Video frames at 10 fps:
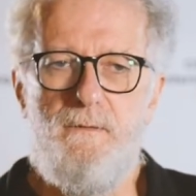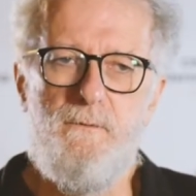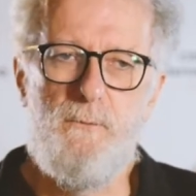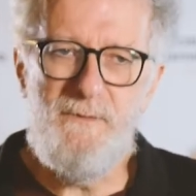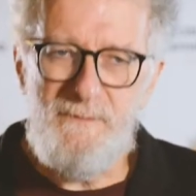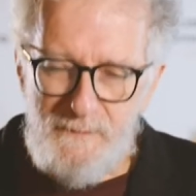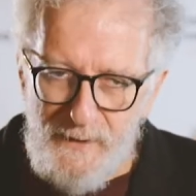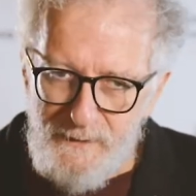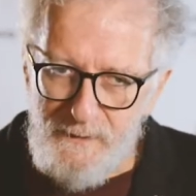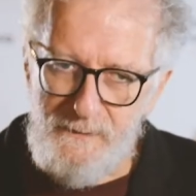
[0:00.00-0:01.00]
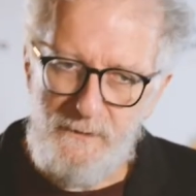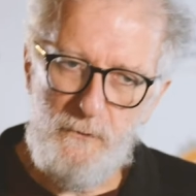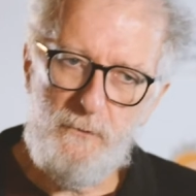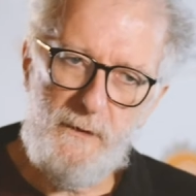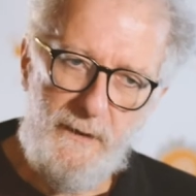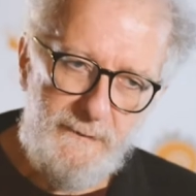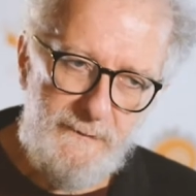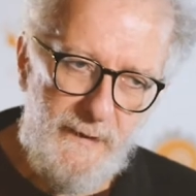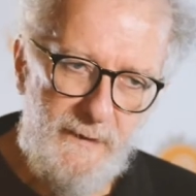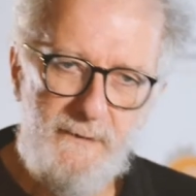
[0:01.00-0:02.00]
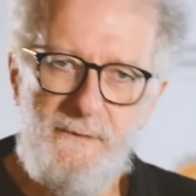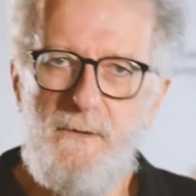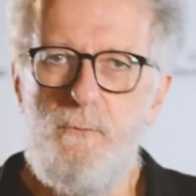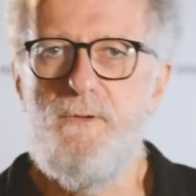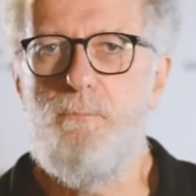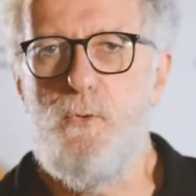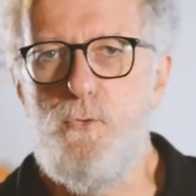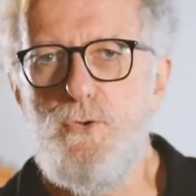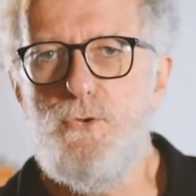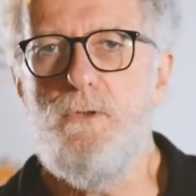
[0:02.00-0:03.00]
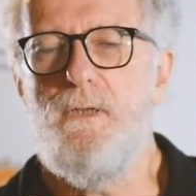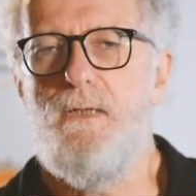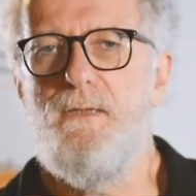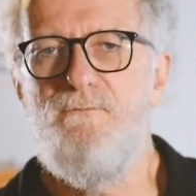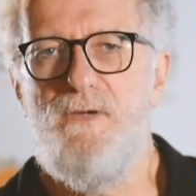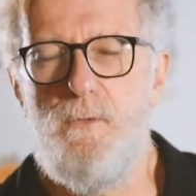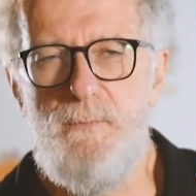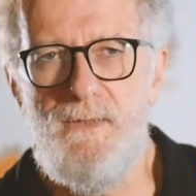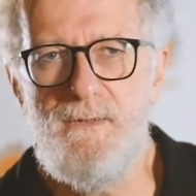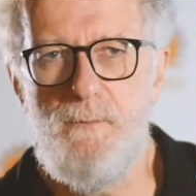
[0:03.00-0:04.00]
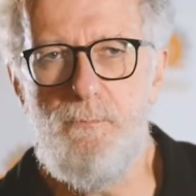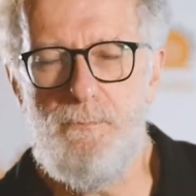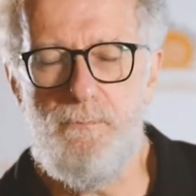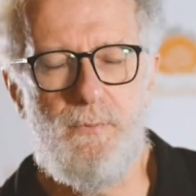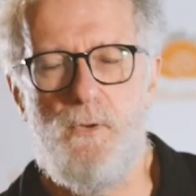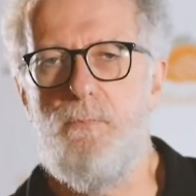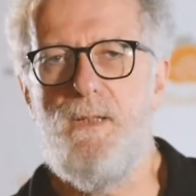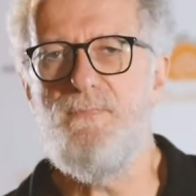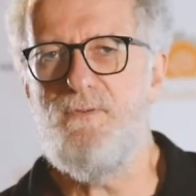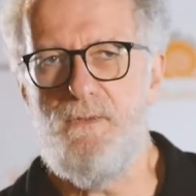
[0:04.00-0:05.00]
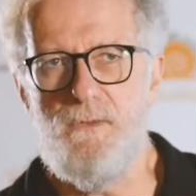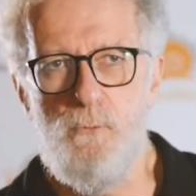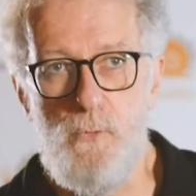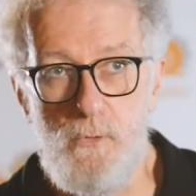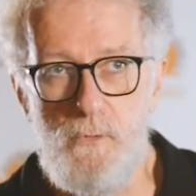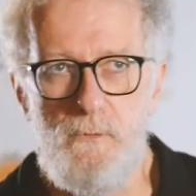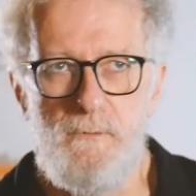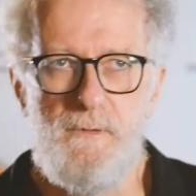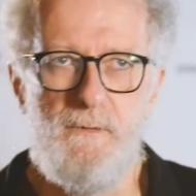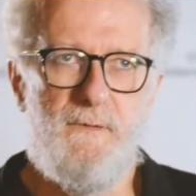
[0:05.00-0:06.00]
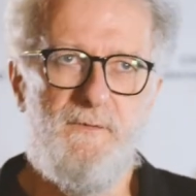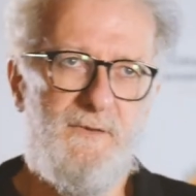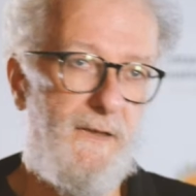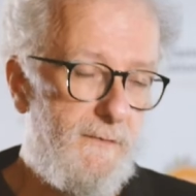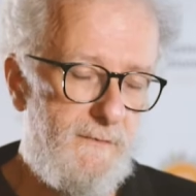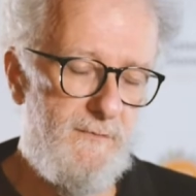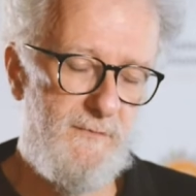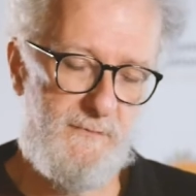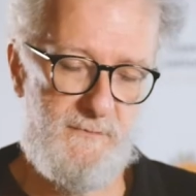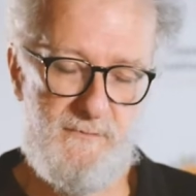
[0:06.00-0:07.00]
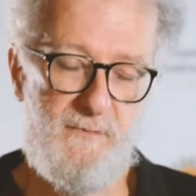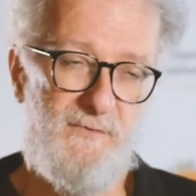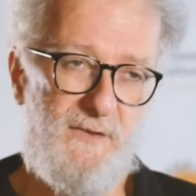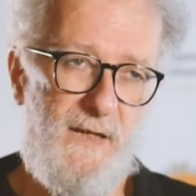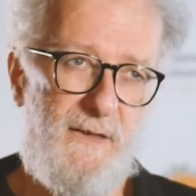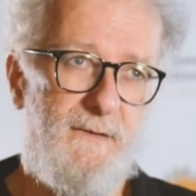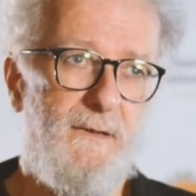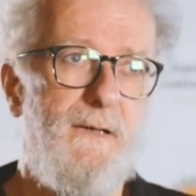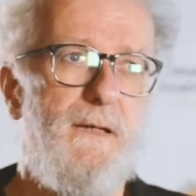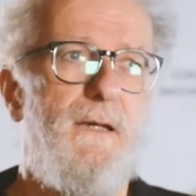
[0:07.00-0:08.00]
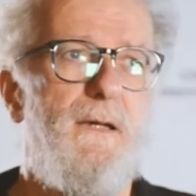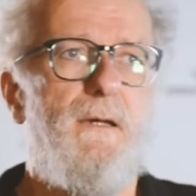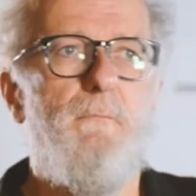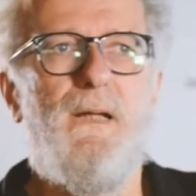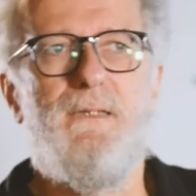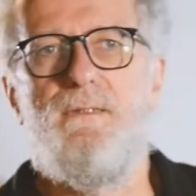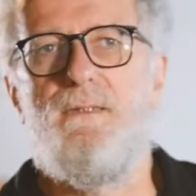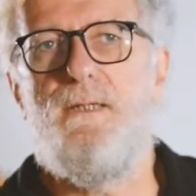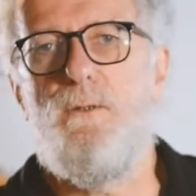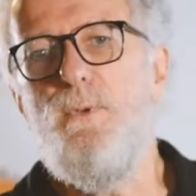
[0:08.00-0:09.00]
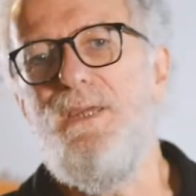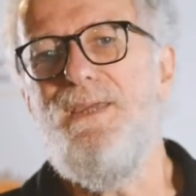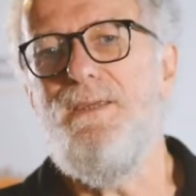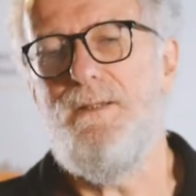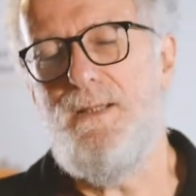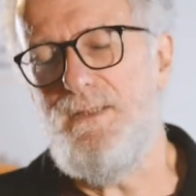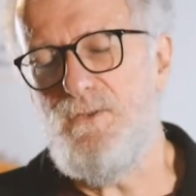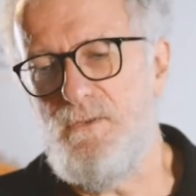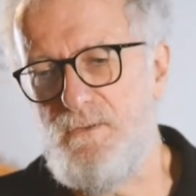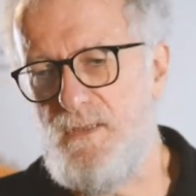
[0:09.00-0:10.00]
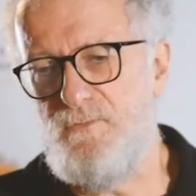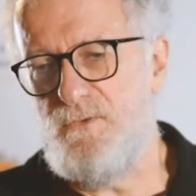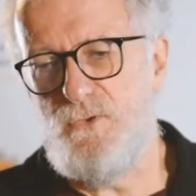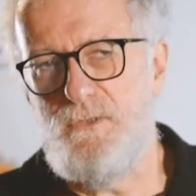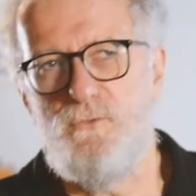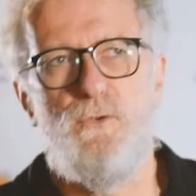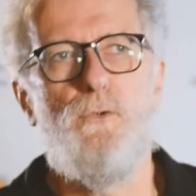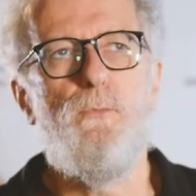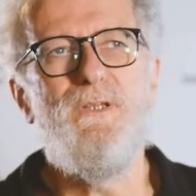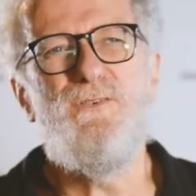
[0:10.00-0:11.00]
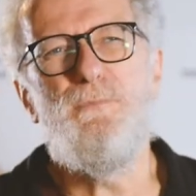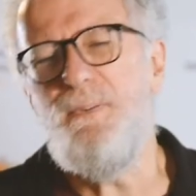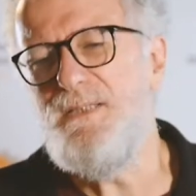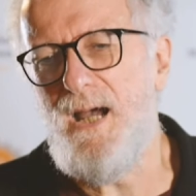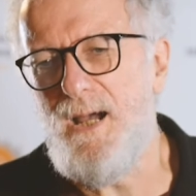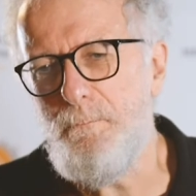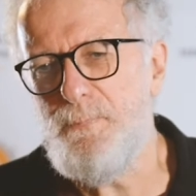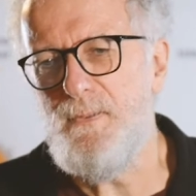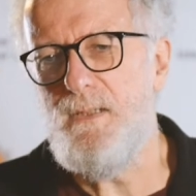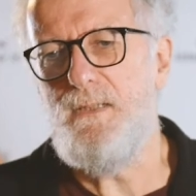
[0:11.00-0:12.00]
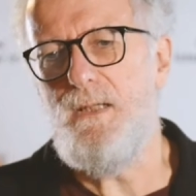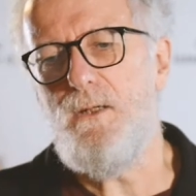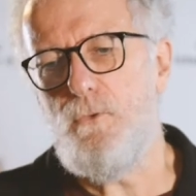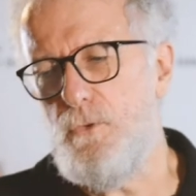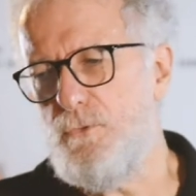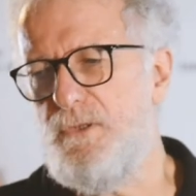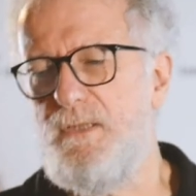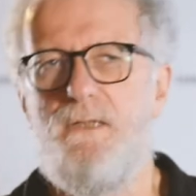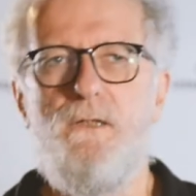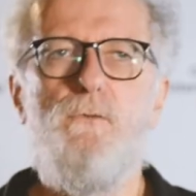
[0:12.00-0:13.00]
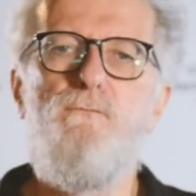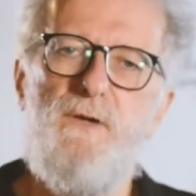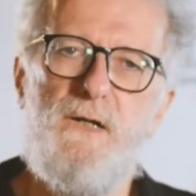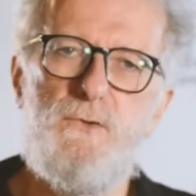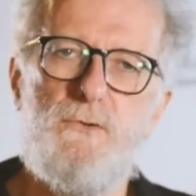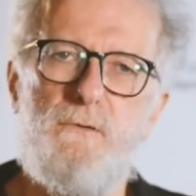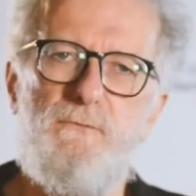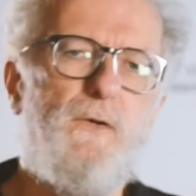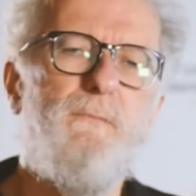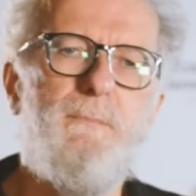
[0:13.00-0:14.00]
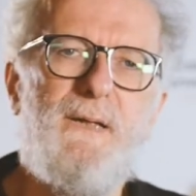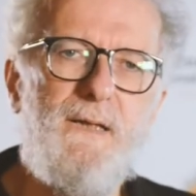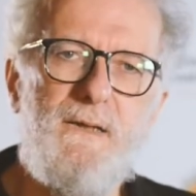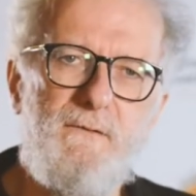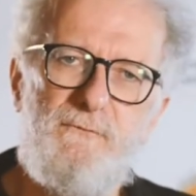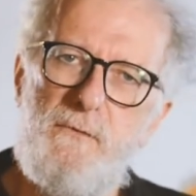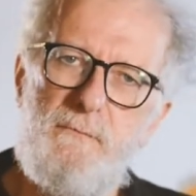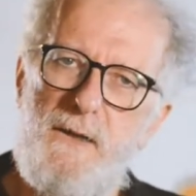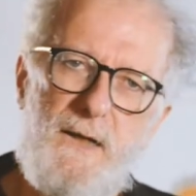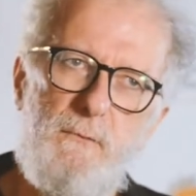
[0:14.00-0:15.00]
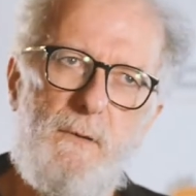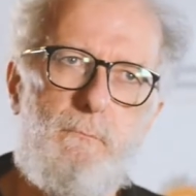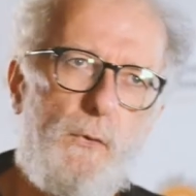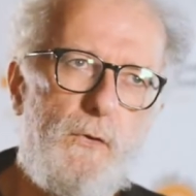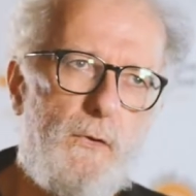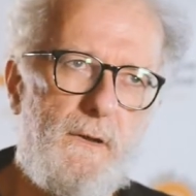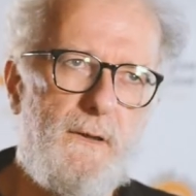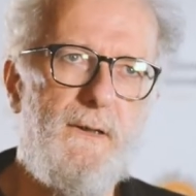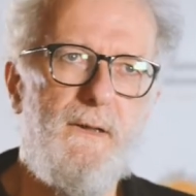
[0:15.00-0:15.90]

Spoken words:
with directly or indirectly with pollution and environmental problems in the world, the scientists said. But we, like as Cittaslow, we speed up an ecological conversion from the beginning, from the our born